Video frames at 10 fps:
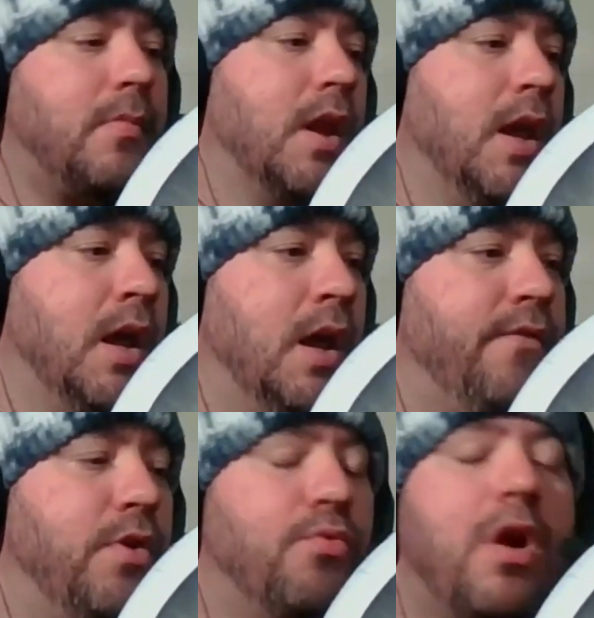
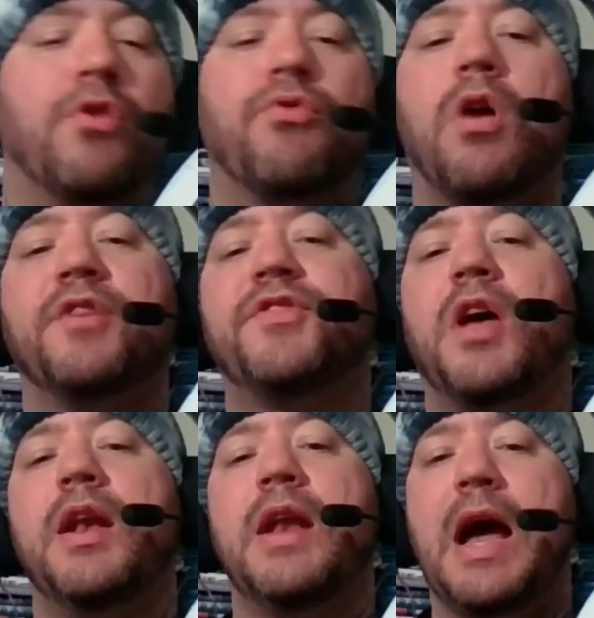If you run across
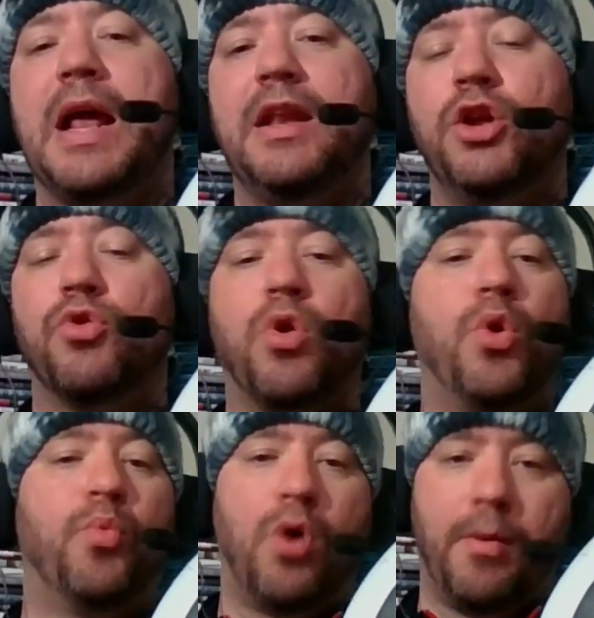a
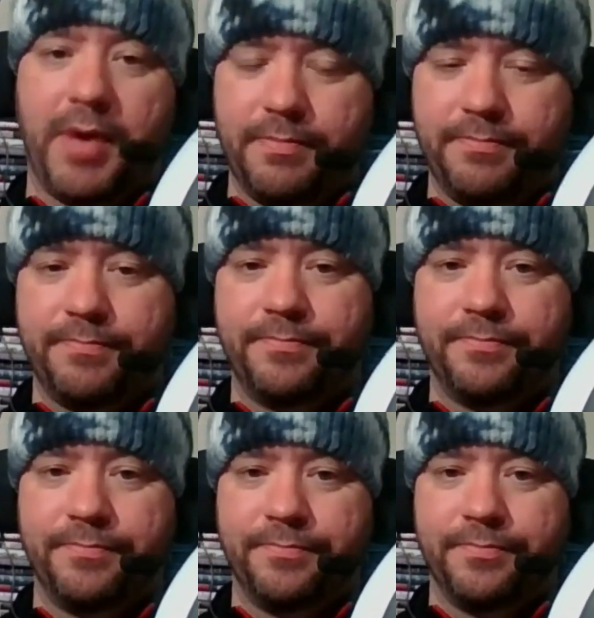90-year-old woman
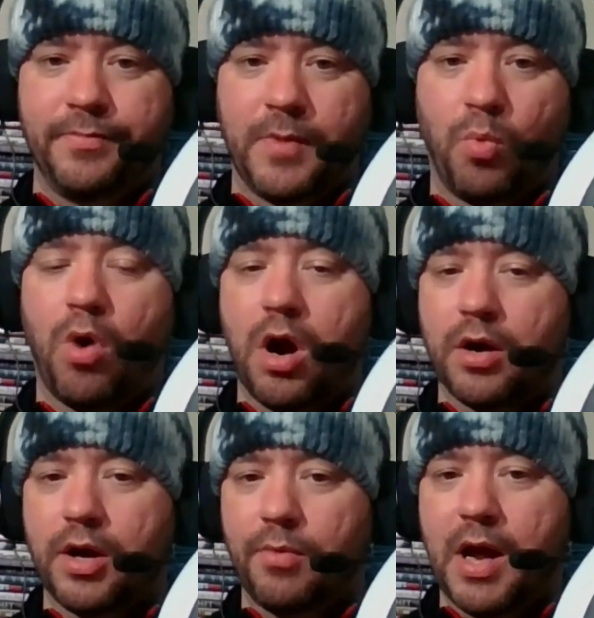
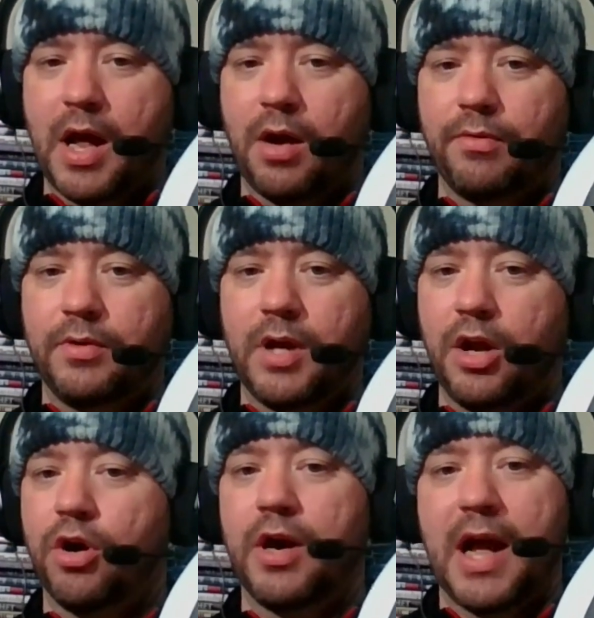walking around in
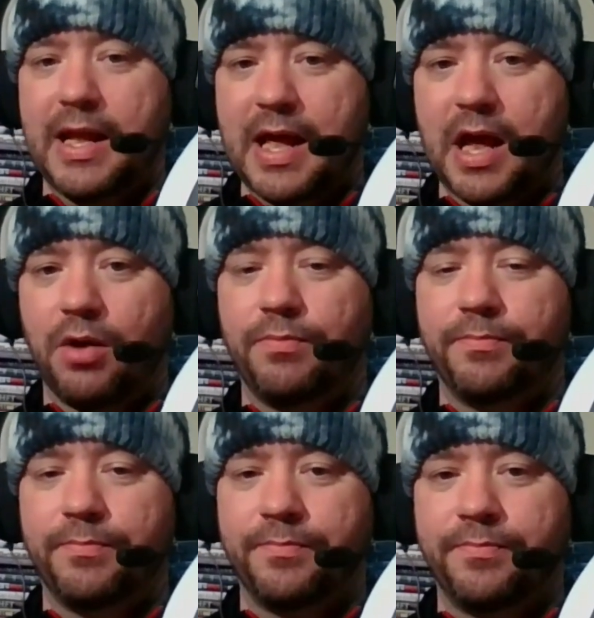her nightgown,
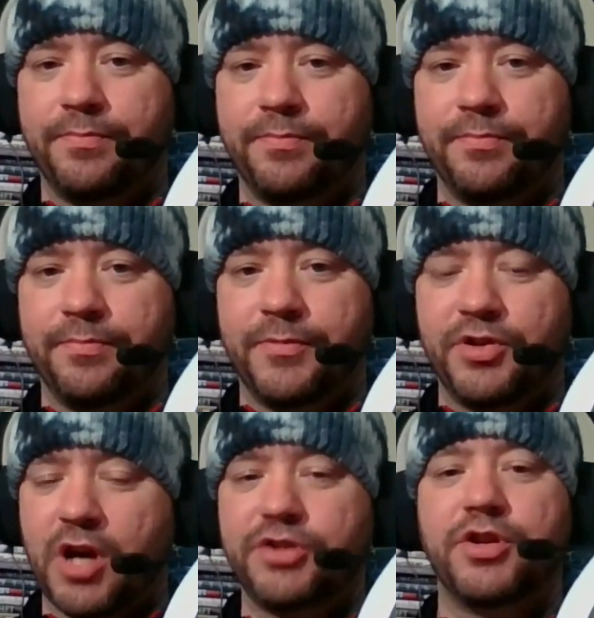
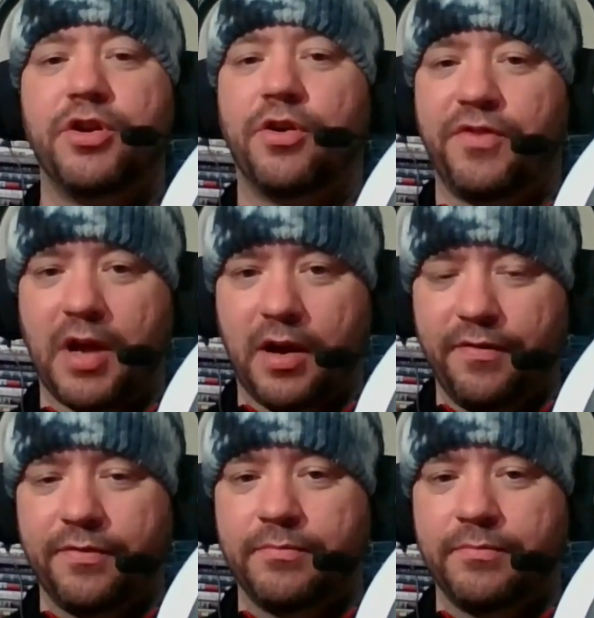touching herself,